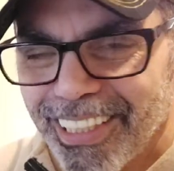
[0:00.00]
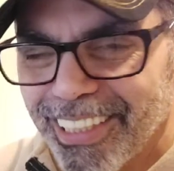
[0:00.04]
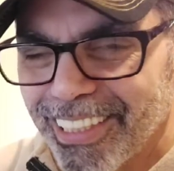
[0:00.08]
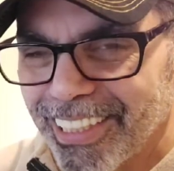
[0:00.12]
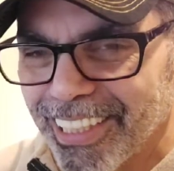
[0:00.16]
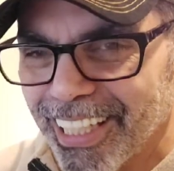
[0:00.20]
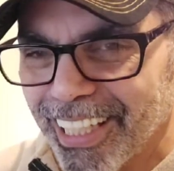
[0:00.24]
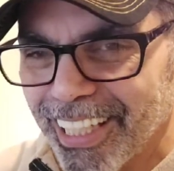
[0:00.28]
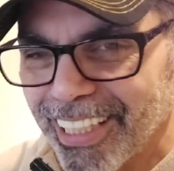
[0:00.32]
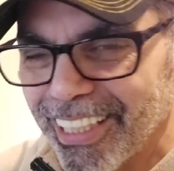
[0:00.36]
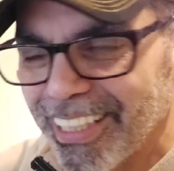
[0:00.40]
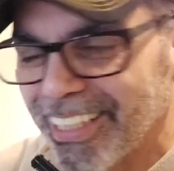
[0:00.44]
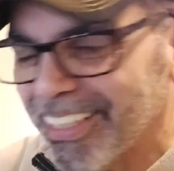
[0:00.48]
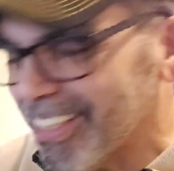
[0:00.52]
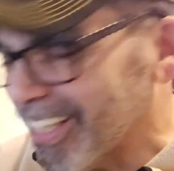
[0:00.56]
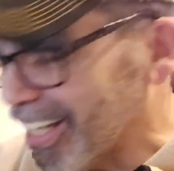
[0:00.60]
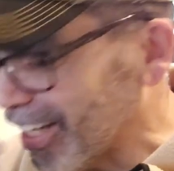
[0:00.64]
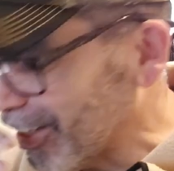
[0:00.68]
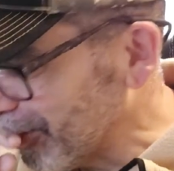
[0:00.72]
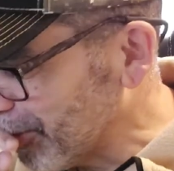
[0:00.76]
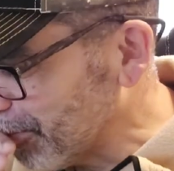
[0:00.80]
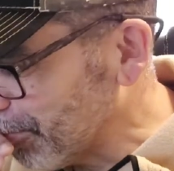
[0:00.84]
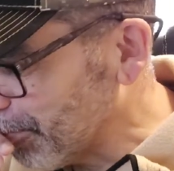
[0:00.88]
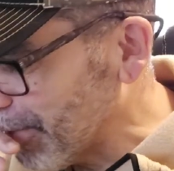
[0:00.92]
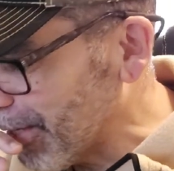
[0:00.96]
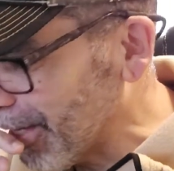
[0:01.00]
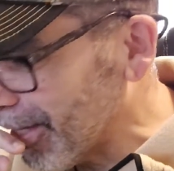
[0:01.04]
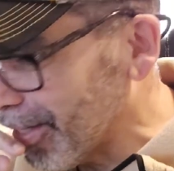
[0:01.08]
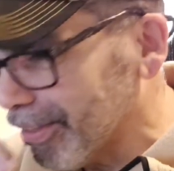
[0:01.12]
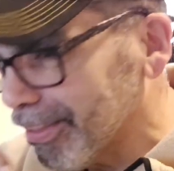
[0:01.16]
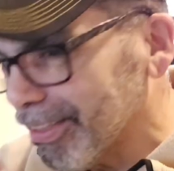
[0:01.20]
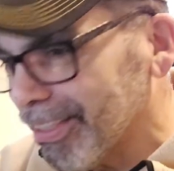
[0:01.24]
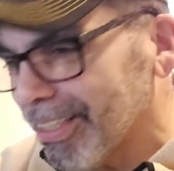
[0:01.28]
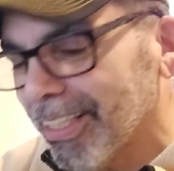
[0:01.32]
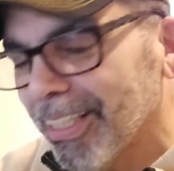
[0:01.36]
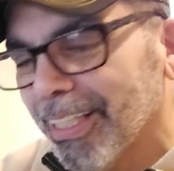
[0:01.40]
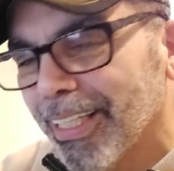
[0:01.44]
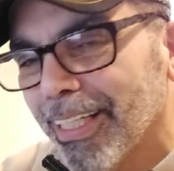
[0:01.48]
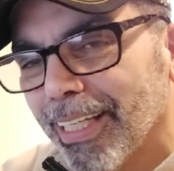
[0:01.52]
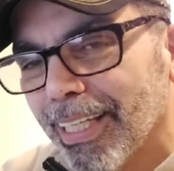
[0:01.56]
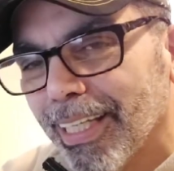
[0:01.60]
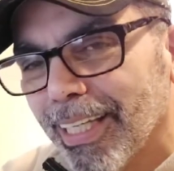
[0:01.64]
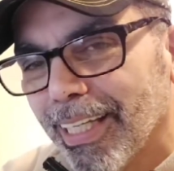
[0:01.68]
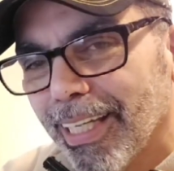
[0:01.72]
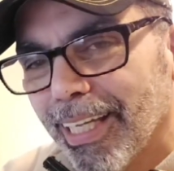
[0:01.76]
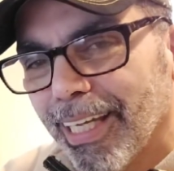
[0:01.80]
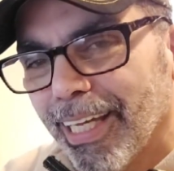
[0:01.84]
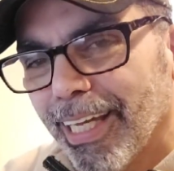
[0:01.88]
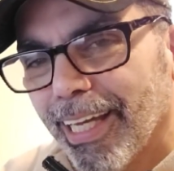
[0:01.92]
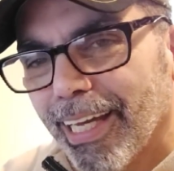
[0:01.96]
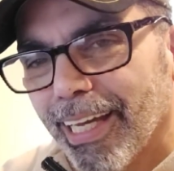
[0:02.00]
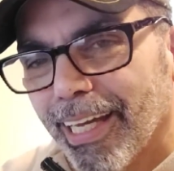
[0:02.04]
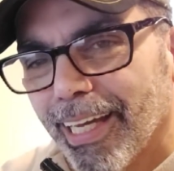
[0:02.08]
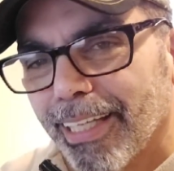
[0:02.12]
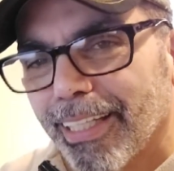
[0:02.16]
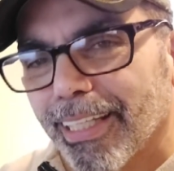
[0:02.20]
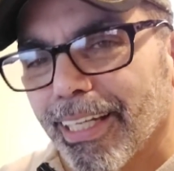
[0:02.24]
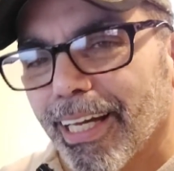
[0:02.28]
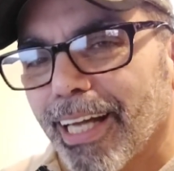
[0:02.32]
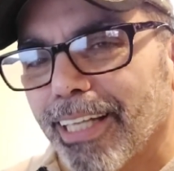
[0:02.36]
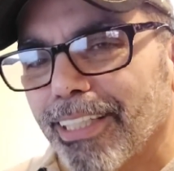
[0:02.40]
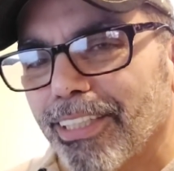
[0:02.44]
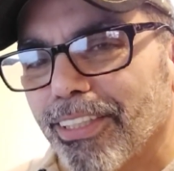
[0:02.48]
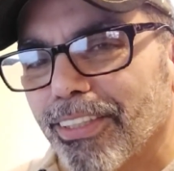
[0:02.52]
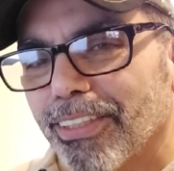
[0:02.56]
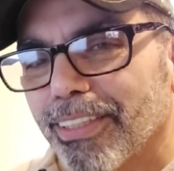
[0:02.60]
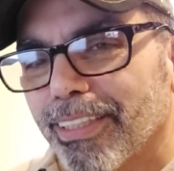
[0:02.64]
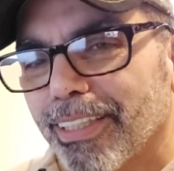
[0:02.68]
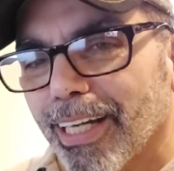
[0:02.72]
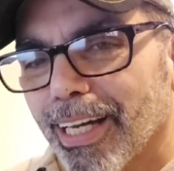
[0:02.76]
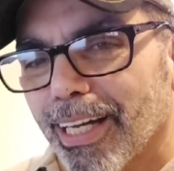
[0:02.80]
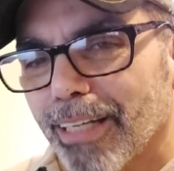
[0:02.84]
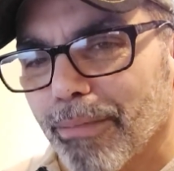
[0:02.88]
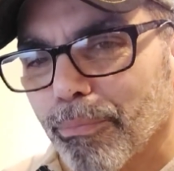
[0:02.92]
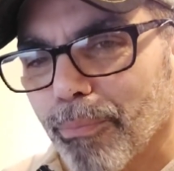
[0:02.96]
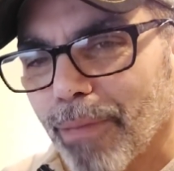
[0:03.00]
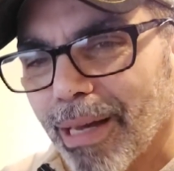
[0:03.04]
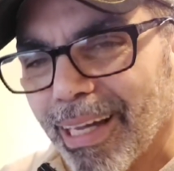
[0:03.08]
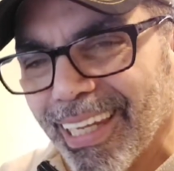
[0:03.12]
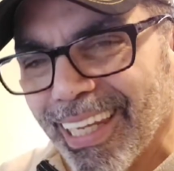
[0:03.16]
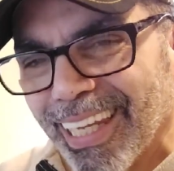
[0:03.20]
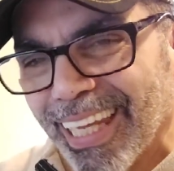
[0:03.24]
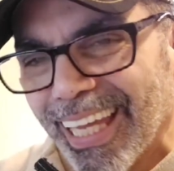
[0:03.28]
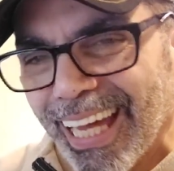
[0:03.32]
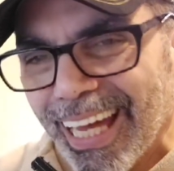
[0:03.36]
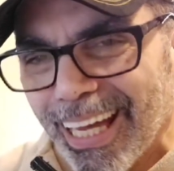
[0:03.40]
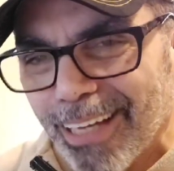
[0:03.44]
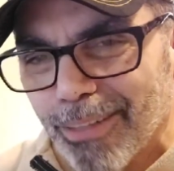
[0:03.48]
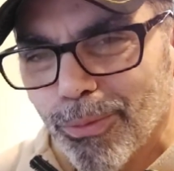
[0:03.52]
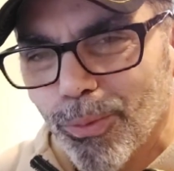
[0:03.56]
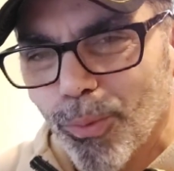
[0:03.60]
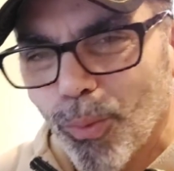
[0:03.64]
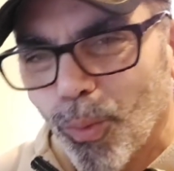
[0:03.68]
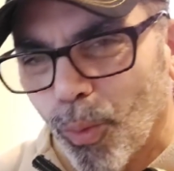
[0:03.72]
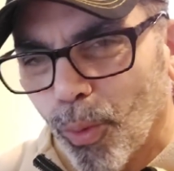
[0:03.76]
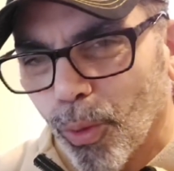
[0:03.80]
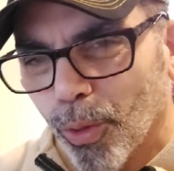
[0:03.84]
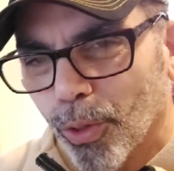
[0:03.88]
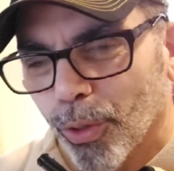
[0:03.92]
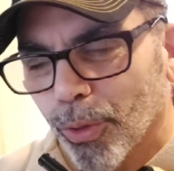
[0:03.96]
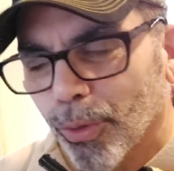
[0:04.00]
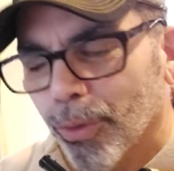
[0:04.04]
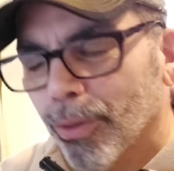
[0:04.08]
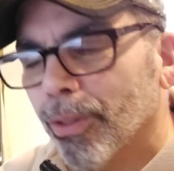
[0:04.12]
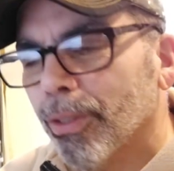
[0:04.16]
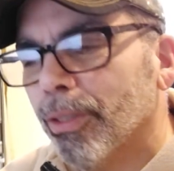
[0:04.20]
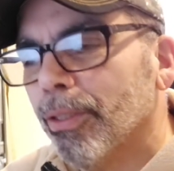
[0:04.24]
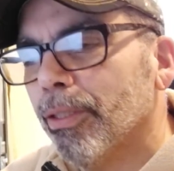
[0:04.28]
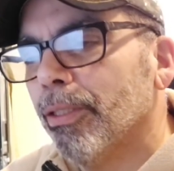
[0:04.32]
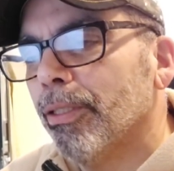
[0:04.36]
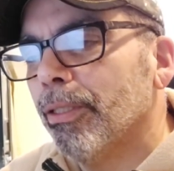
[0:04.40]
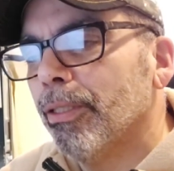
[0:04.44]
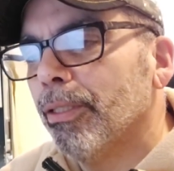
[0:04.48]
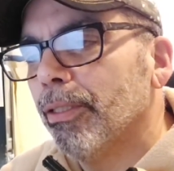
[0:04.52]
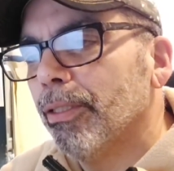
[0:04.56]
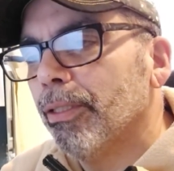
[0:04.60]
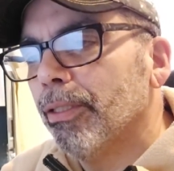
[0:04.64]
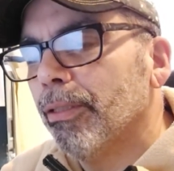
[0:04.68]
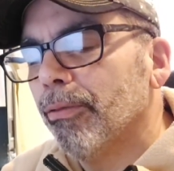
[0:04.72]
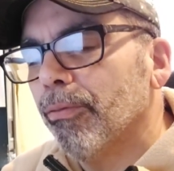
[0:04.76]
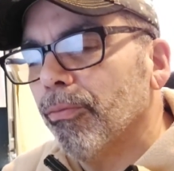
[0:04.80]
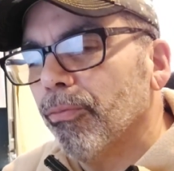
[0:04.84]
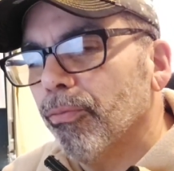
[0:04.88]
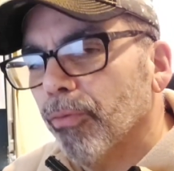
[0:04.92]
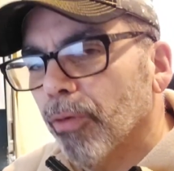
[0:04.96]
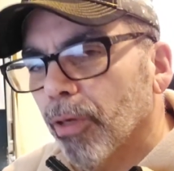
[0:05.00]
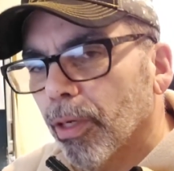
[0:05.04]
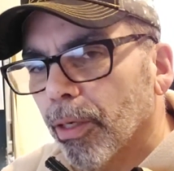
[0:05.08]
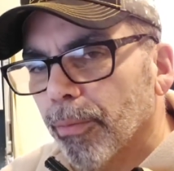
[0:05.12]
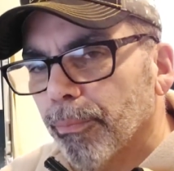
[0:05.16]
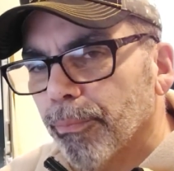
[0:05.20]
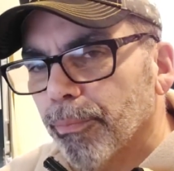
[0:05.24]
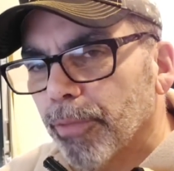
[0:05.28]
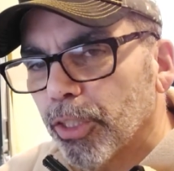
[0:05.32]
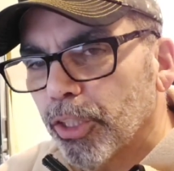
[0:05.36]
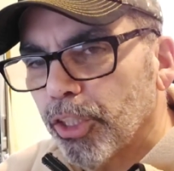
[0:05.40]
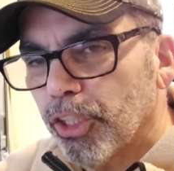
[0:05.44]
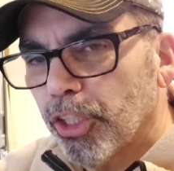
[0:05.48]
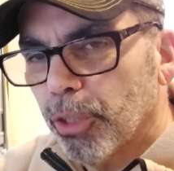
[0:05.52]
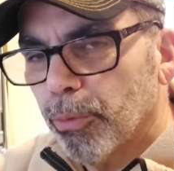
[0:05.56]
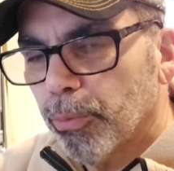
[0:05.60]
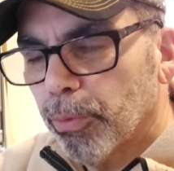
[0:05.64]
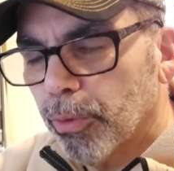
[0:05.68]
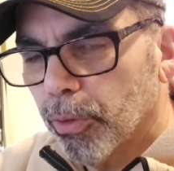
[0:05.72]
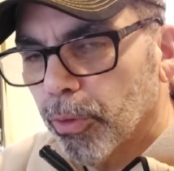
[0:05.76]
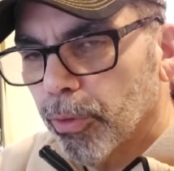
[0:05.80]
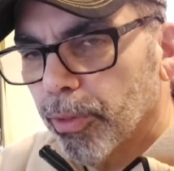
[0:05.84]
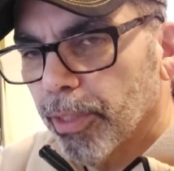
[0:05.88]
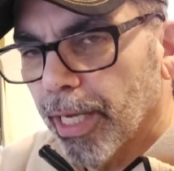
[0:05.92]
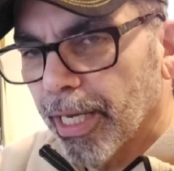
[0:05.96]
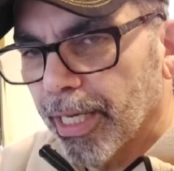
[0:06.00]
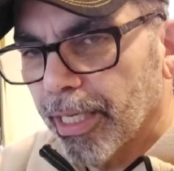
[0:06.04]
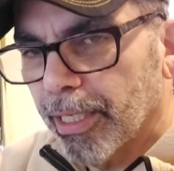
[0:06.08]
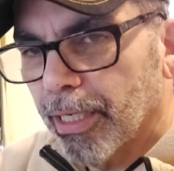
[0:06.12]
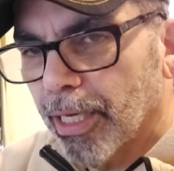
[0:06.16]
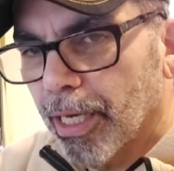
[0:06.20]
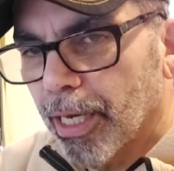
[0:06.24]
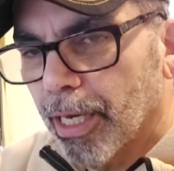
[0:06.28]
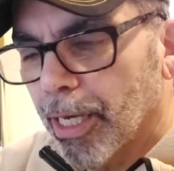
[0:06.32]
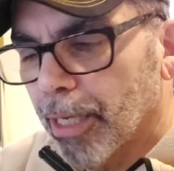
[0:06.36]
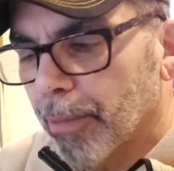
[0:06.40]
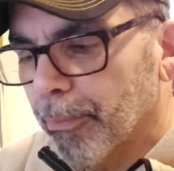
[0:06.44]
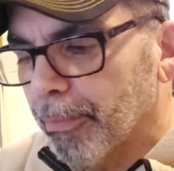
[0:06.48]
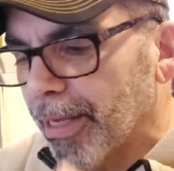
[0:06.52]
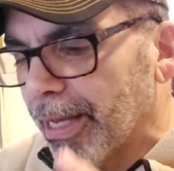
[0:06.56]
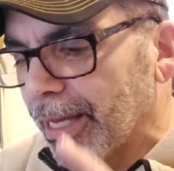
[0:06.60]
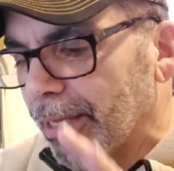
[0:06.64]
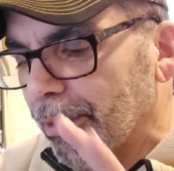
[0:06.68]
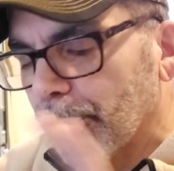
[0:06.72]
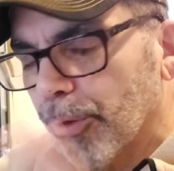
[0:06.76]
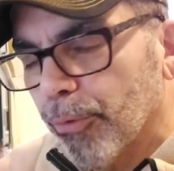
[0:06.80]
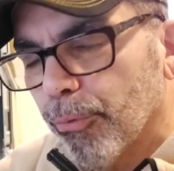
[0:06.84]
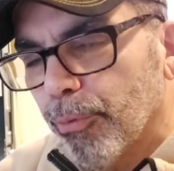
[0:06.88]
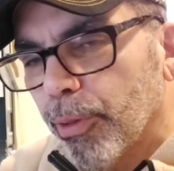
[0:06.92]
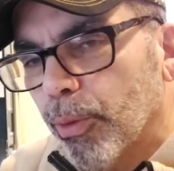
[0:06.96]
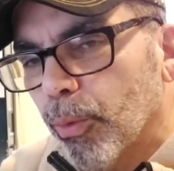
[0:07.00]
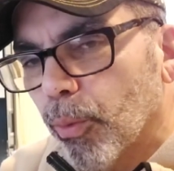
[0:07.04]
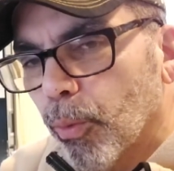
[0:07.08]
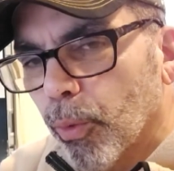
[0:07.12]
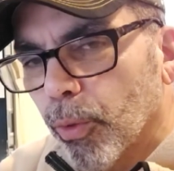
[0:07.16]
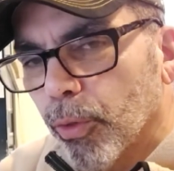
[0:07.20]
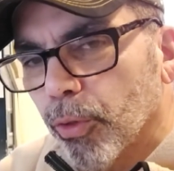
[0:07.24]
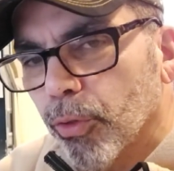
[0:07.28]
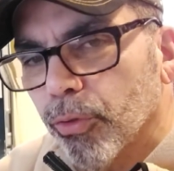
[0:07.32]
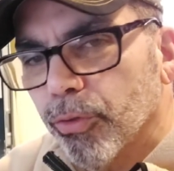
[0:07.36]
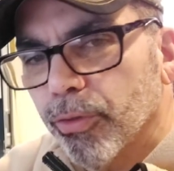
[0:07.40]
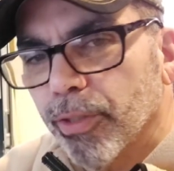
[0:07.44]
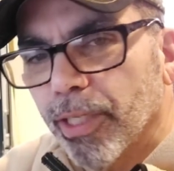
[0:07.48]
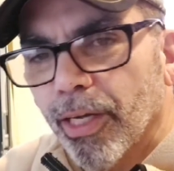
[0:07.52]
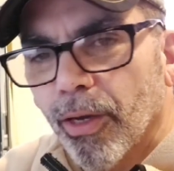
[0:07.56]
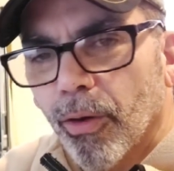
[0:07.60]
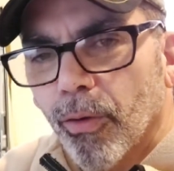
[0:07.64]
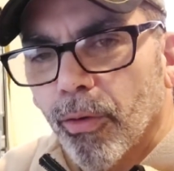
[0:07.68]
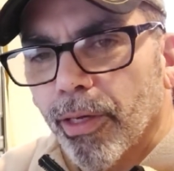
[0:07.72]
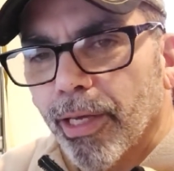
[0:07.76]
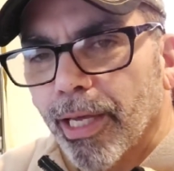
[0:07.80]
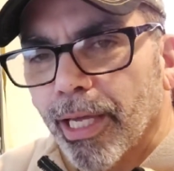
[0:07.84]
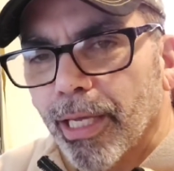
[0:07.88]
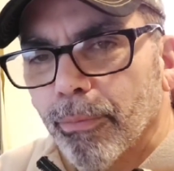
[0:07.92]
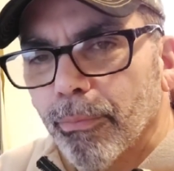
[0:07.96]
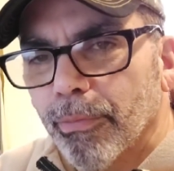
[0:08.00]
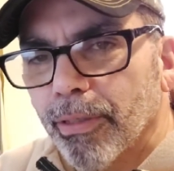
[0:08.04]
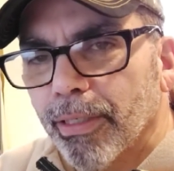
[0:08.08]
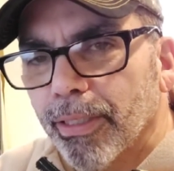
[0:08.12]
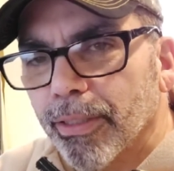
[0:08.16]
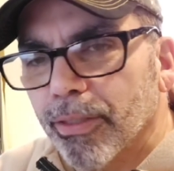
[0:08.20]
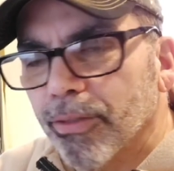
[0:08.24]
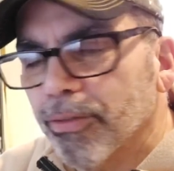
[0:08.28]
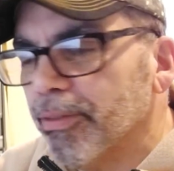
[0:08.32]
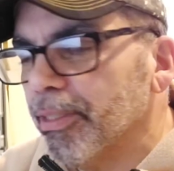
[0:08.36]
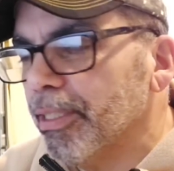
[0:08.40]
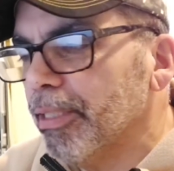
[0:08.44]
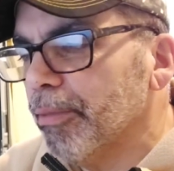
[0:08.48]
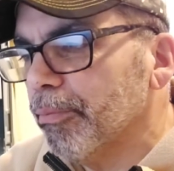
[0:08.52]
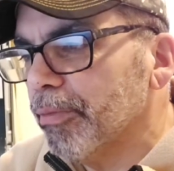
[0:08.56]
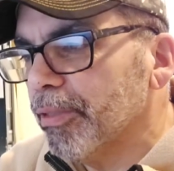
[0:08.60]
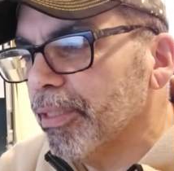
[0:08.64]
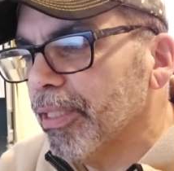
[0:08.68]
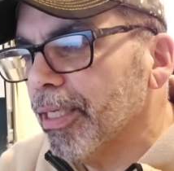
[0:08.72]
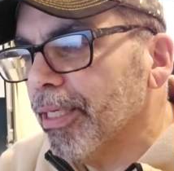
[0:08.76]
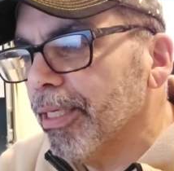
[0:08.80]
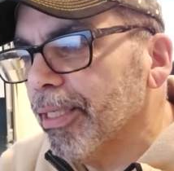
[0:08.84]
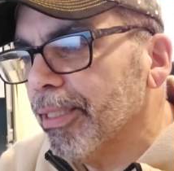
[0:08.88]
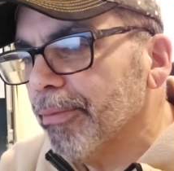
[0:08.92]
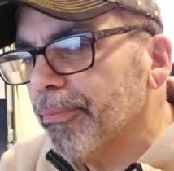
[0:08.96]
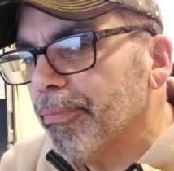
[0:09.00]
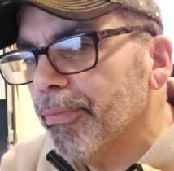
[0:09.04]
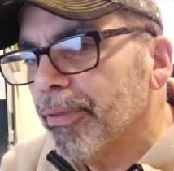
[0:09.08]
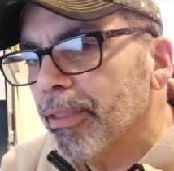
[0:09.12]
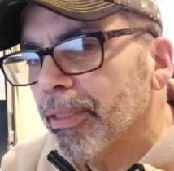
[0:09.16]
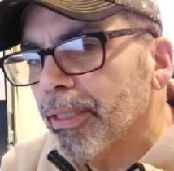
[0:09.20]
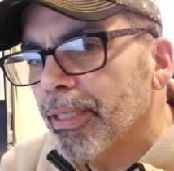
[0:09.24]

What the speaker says: Shelly's out and about, and I just got my last order from the cubicle.com. I had 3 orders. They all came in at the same time,